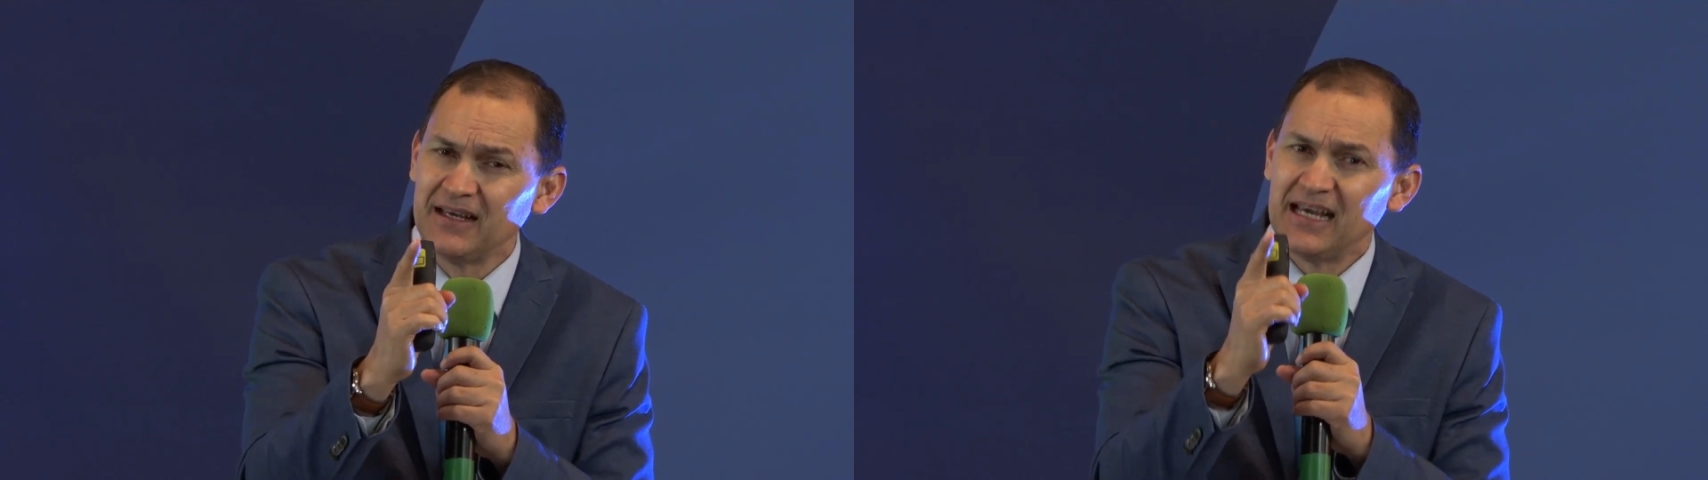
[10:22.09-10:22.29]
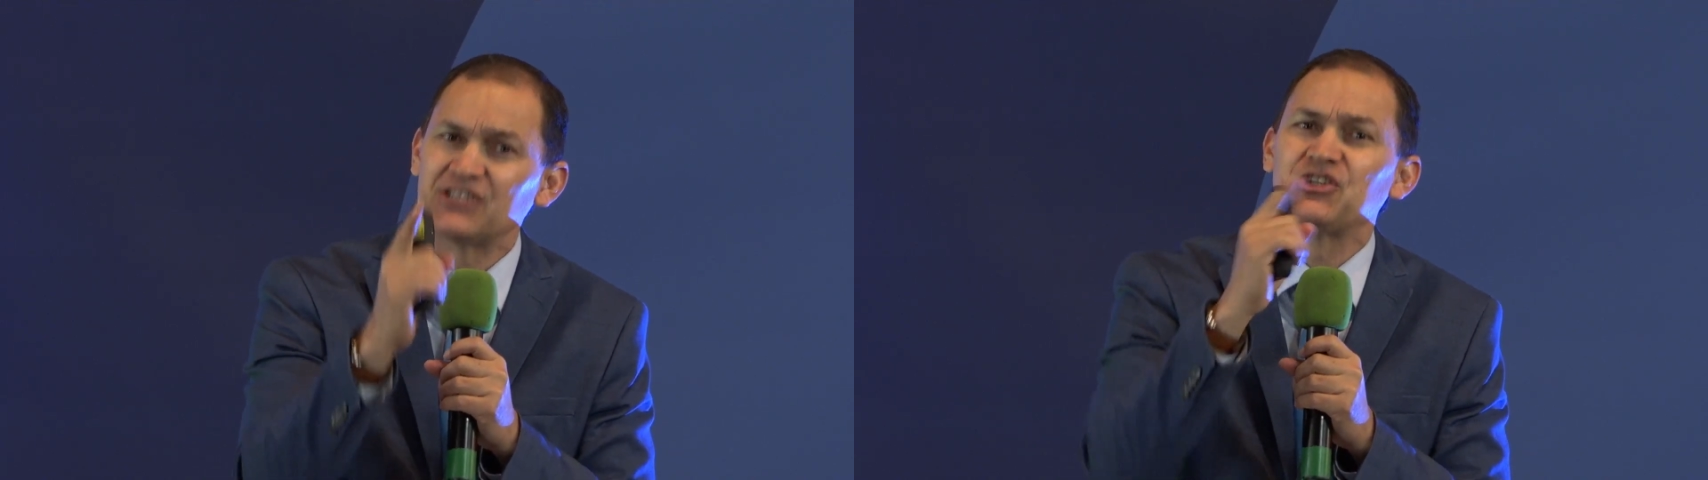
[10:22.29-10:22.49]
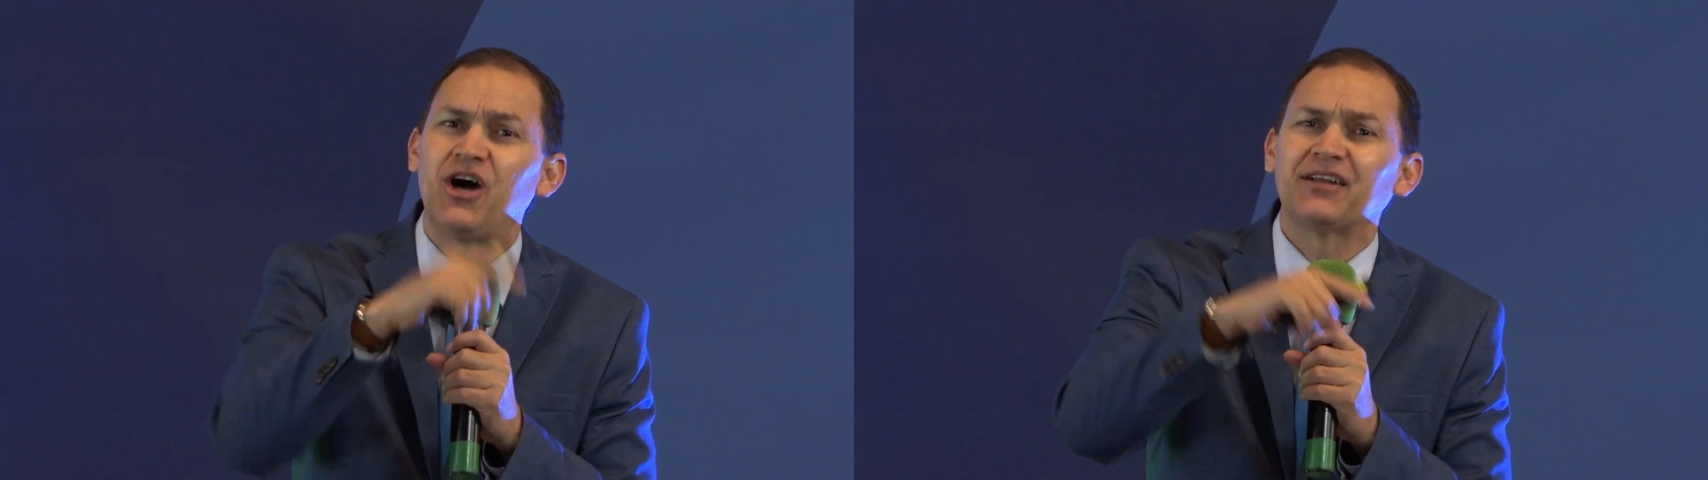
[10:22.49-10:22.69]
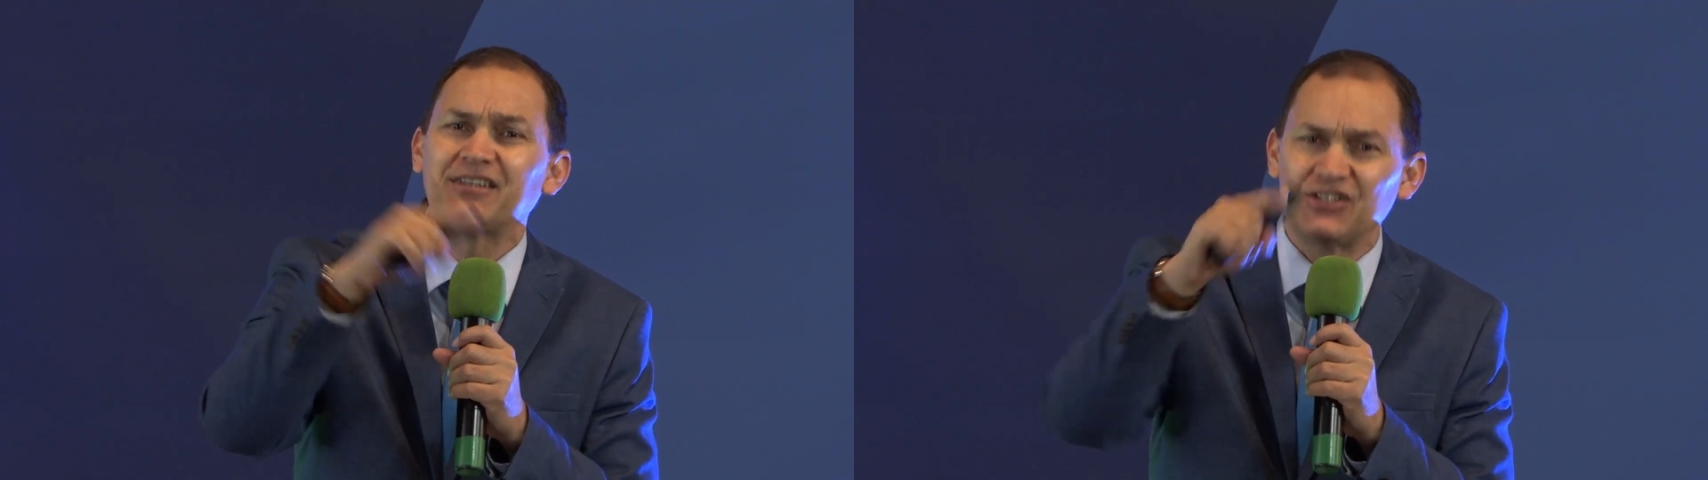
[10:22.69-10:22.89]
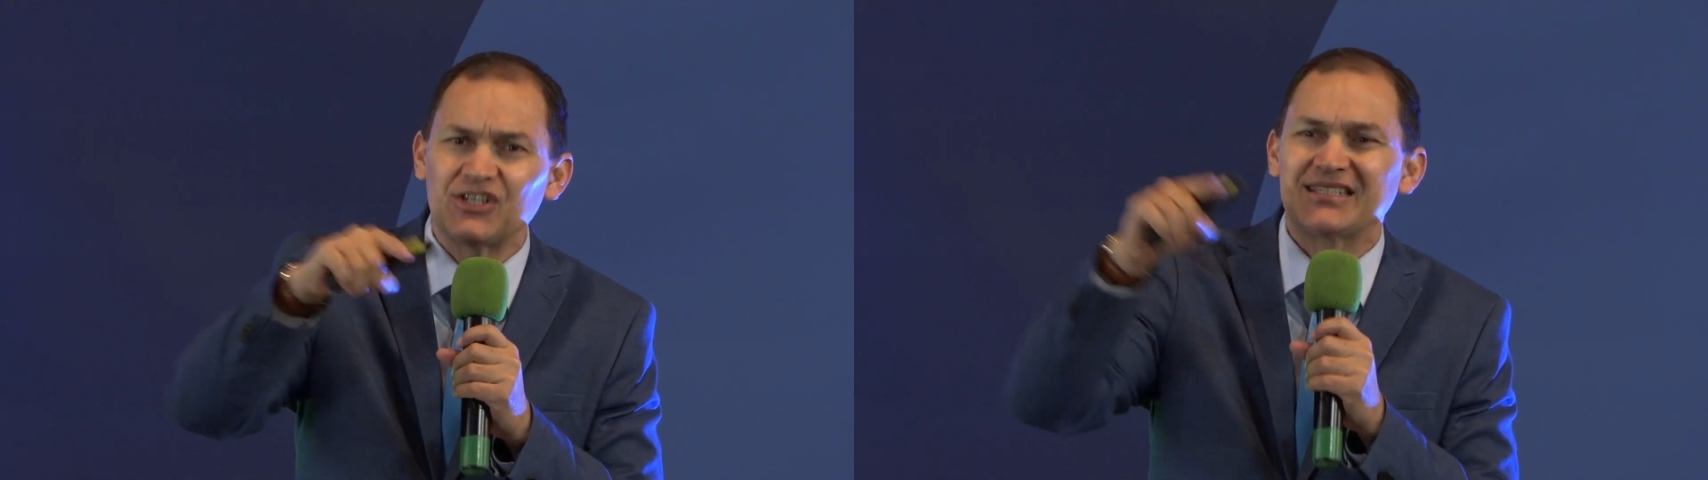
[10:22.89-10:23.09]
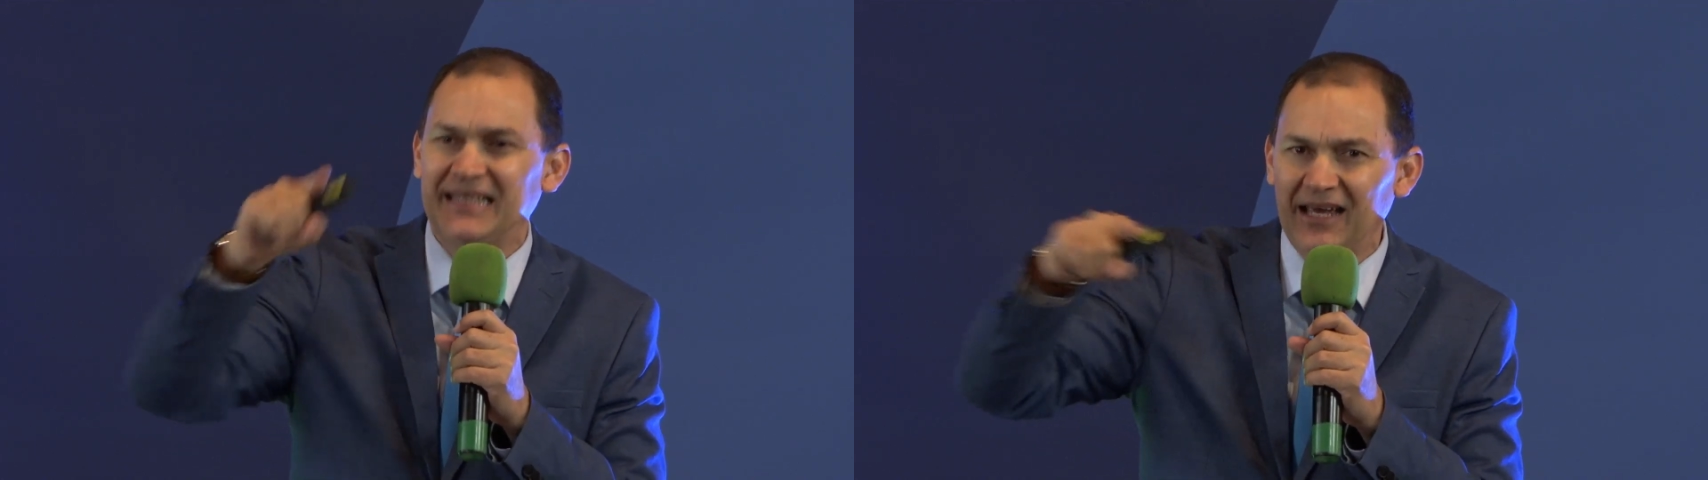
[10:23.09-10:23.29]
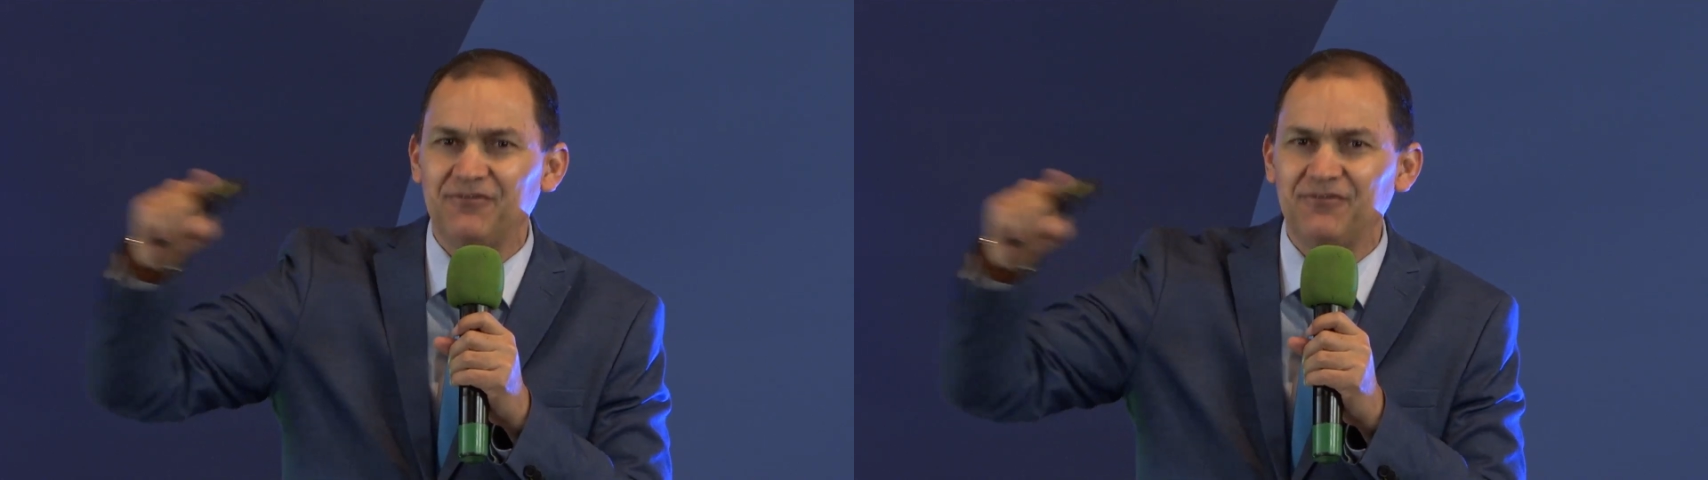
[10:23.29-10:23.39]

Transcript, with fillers: is not to just give